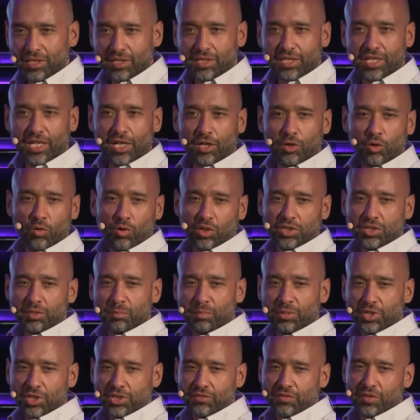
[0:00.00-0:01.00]
they're going to
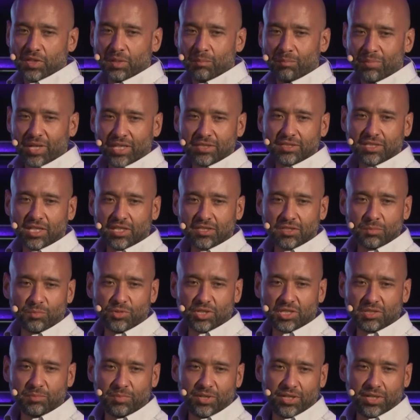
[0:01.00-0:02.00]
push for the best customer
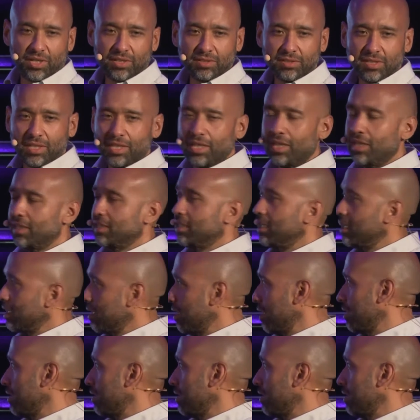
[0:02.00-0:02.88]
experience. They're going